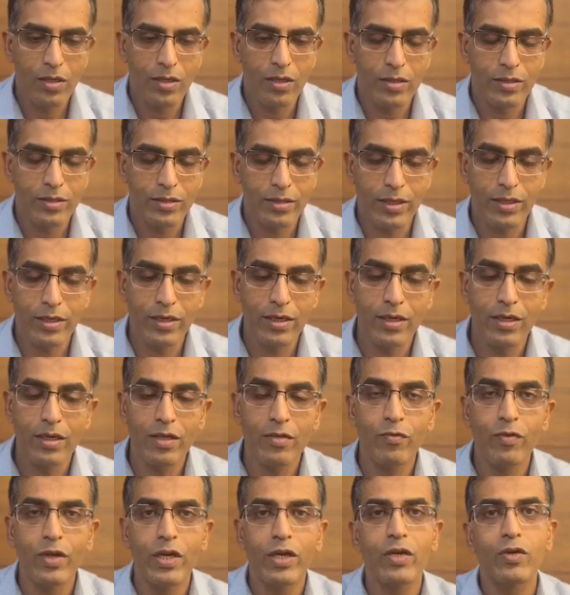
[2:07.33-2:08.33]
Secondly,
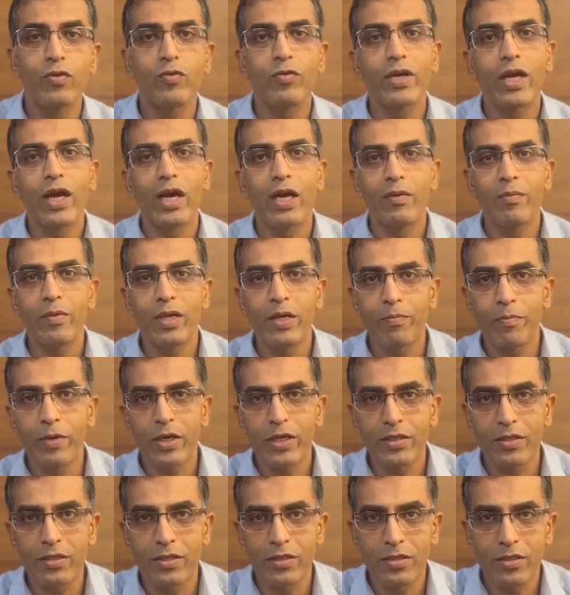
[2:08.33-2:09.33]
when do we admit
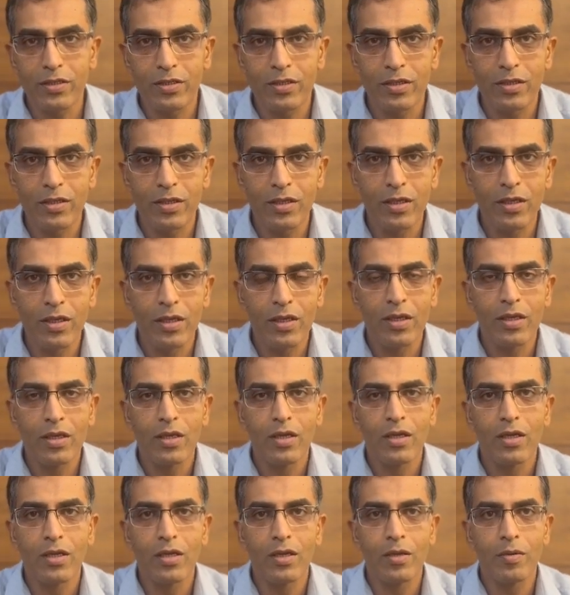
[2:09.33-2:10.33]
patients?
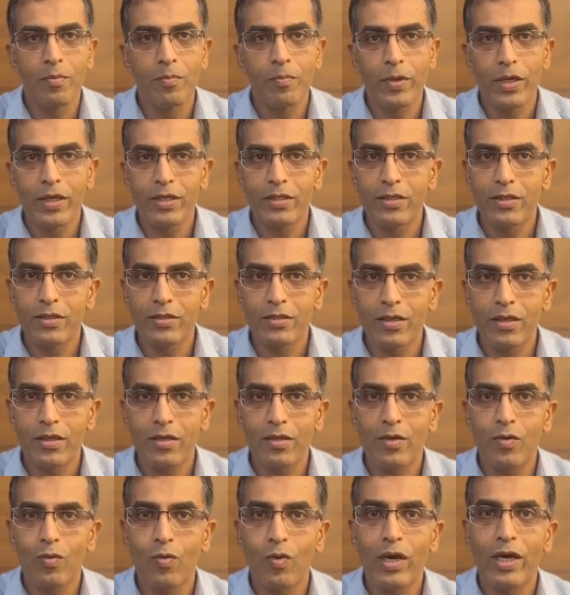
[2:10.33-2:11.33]
Patients are
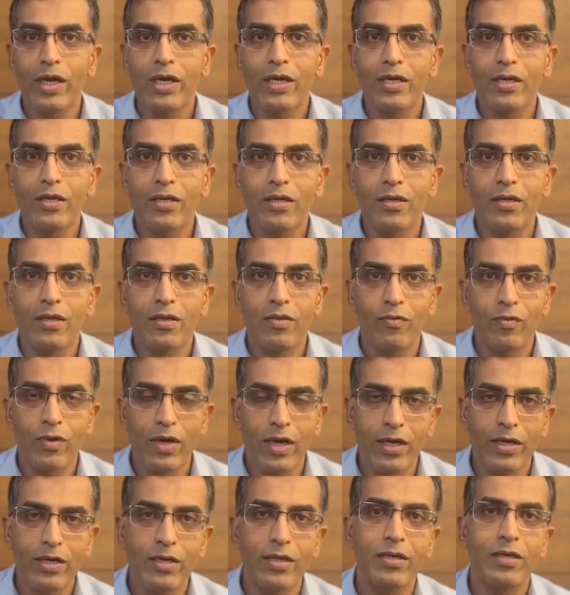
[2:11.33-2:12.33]
quite
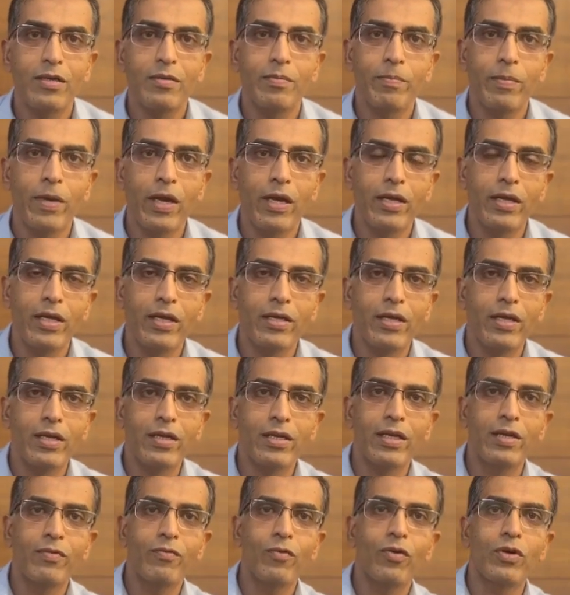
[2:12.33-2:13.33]
frightened, panicked, and
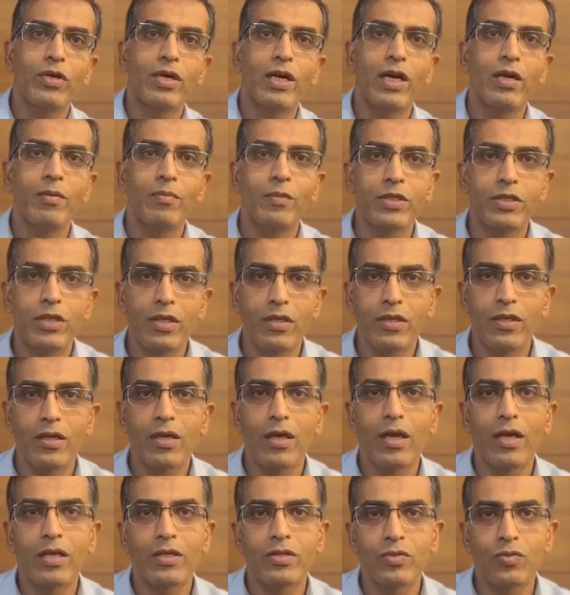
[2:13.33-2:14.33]
they want admission
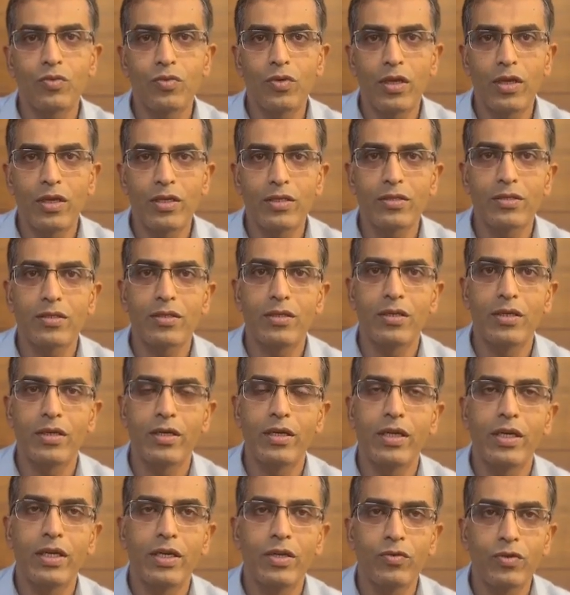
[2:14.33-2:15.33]
as soon as
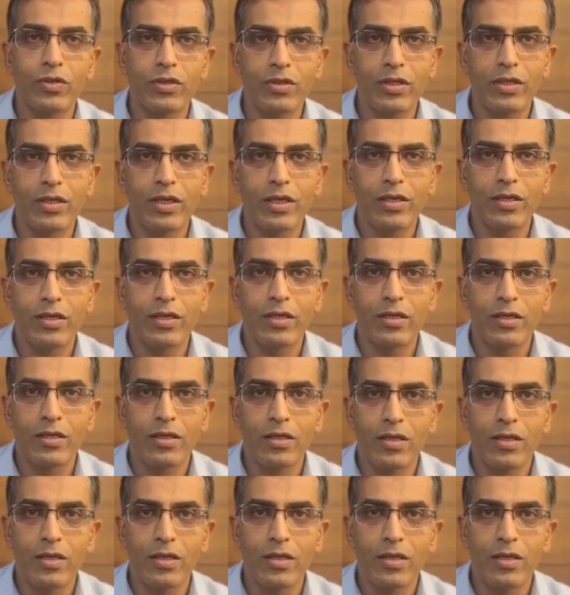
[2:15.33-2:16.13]
dengue is detected.